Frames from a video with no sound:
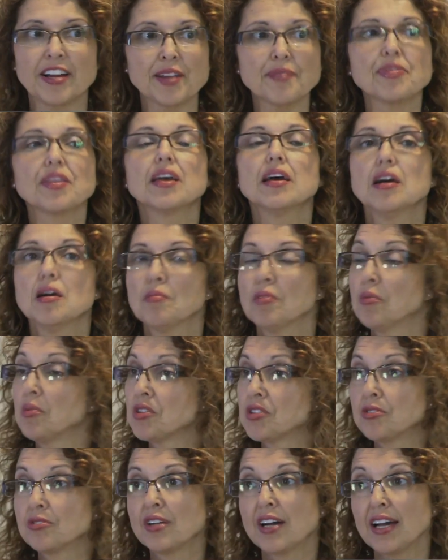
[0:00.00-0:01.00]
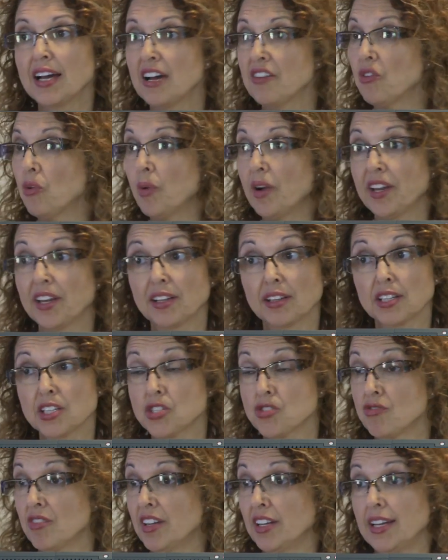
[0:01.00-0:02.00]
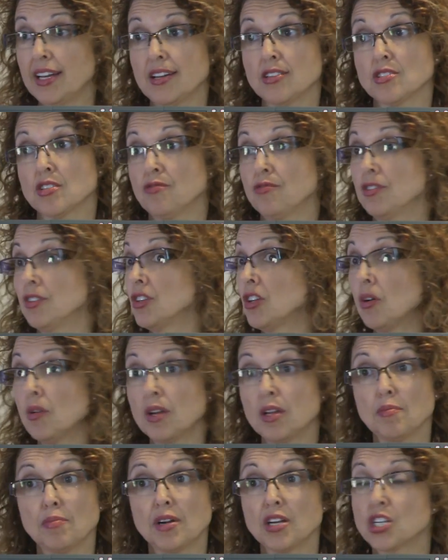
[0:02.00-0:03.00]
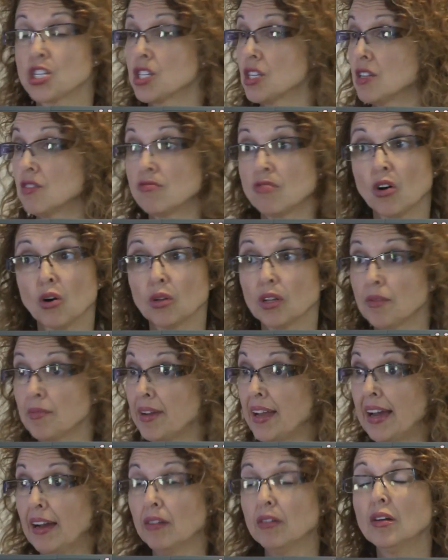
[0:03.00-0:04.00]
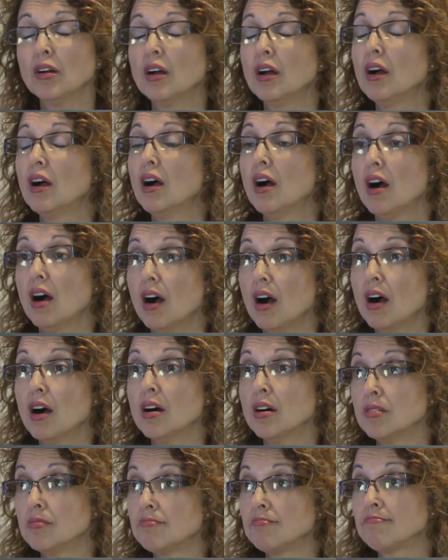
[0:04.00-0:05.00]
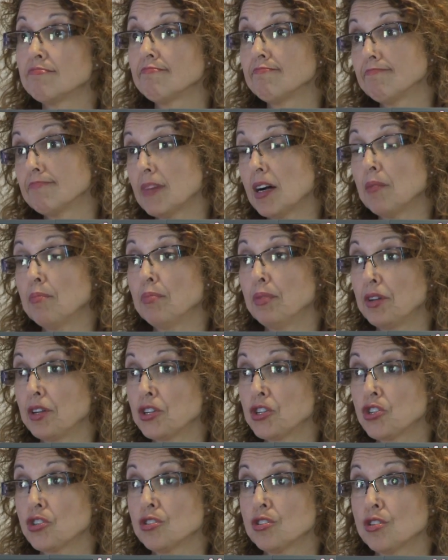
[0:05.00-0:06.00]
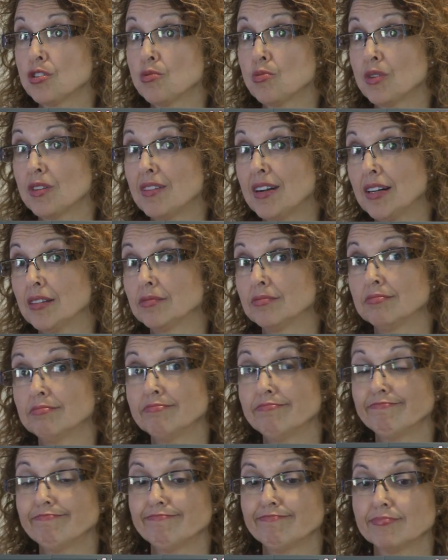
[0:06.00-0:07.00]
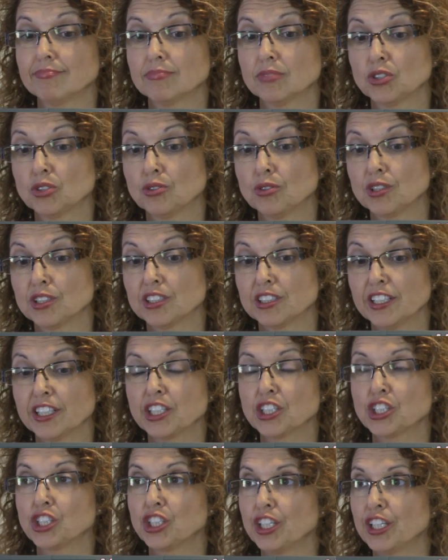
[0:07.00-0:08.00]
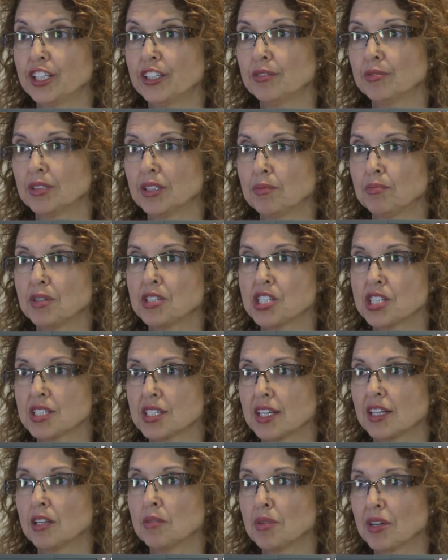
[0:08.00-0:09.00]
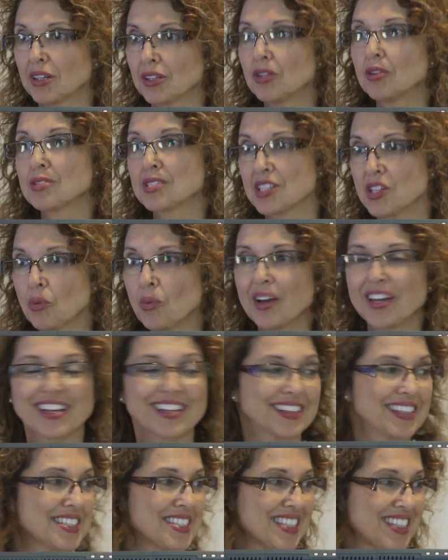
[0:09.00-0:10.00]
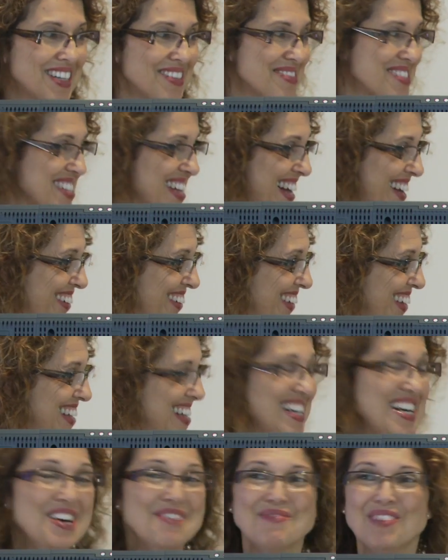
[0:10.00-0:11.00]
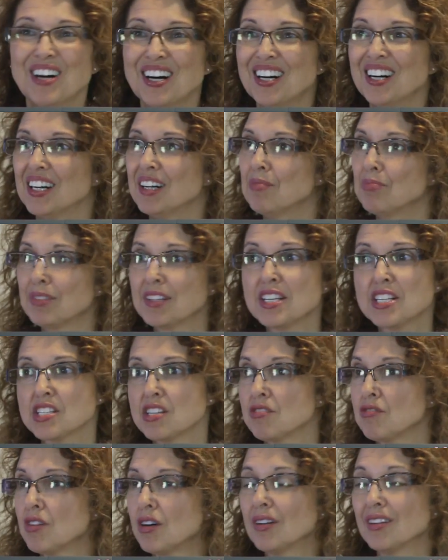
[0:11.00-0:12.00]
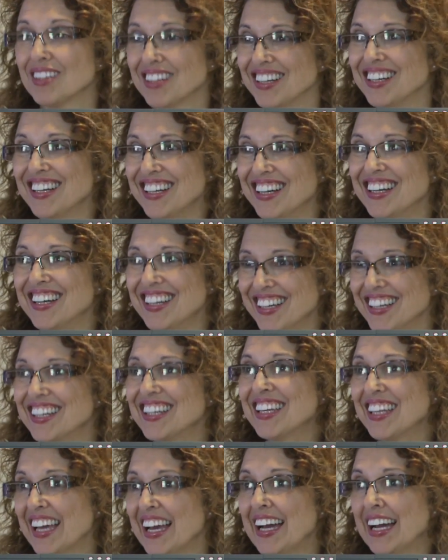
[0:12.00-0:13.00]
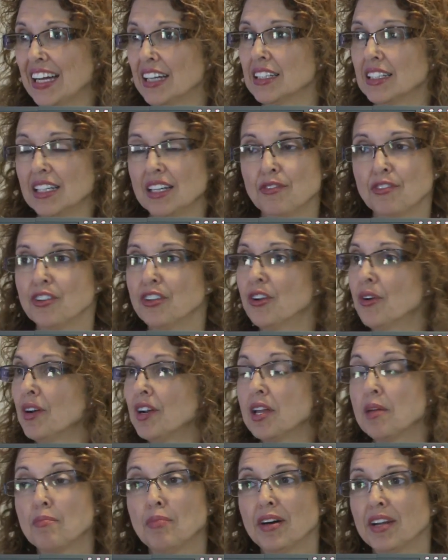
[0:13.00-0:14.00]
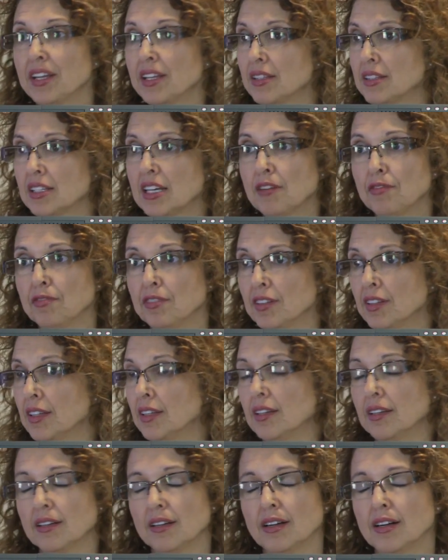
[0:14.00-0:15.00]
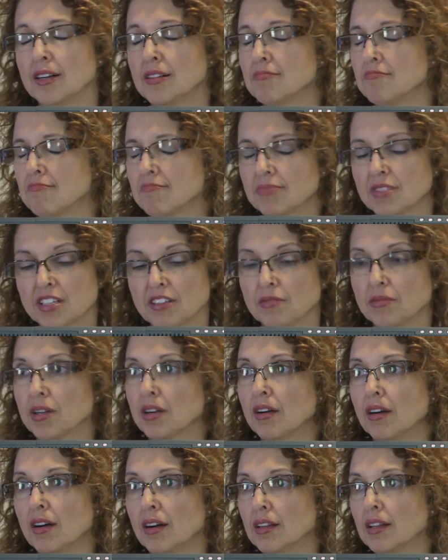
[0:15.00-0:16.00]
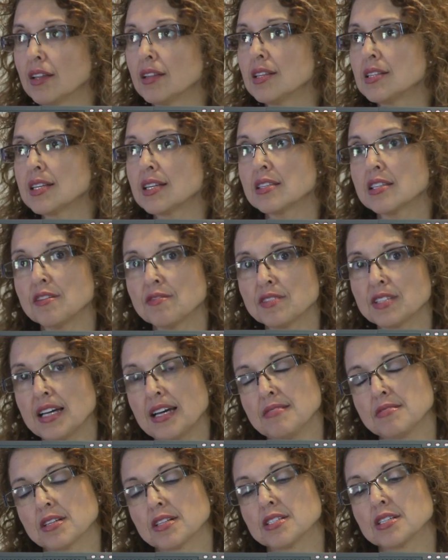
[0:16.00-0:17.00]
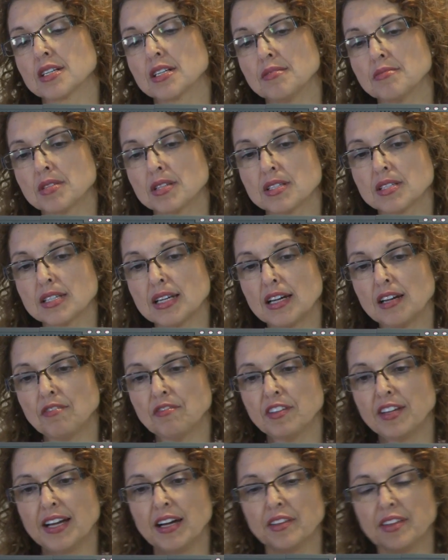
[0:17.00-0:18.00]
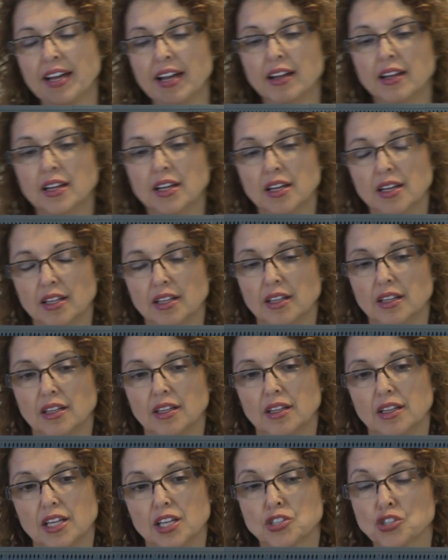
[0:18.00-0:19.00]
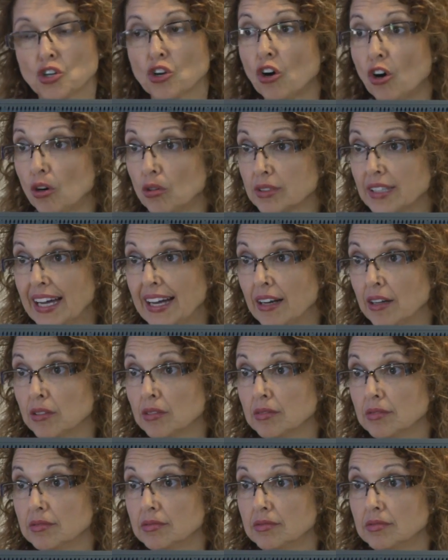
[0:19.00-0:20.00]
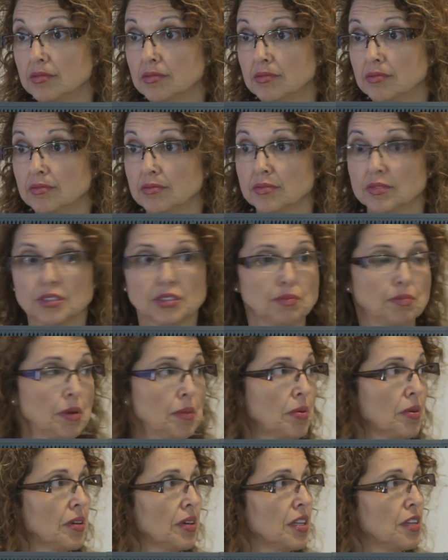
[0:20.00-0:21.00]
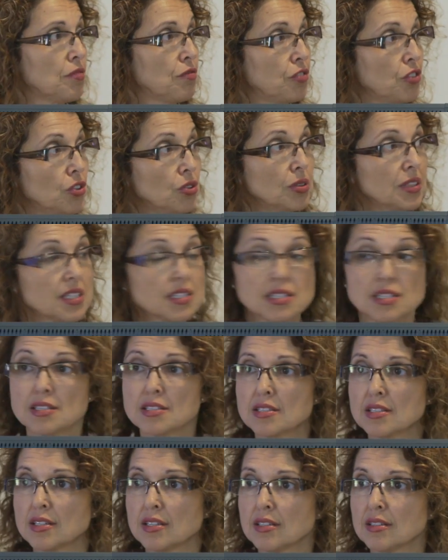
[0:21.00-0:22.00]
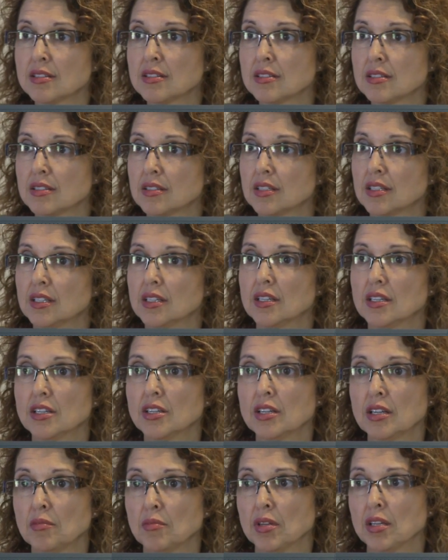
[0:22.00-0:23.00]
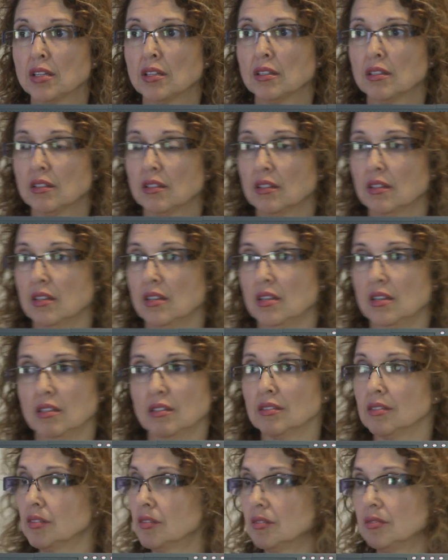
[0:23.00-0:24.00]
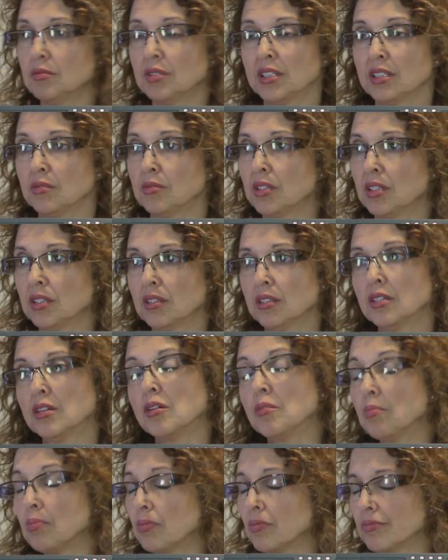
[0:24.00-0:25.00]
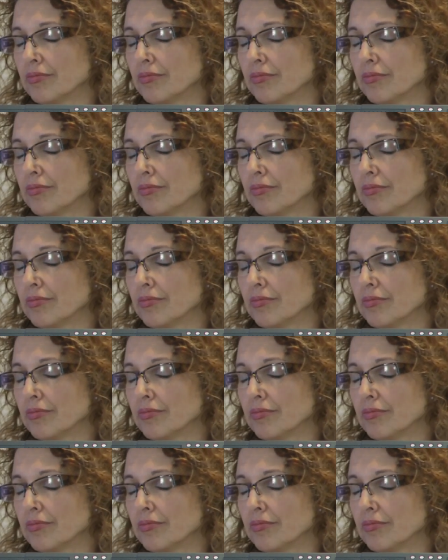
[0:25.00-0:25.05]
right, but we do not have a waiting list right now. So if you know anybody, just enroll them now. Um, I'm pretty sure we're around towards next year when the budgets get a little bit closer, the waiting list comes out. But please, I know that fluctuates. Yeah, if you know anybody, definitely um, give them a call. And these are tough times because you come to the time now that it's cold out. People are going to need fuel assistance. You know what I mean? We, we, you know,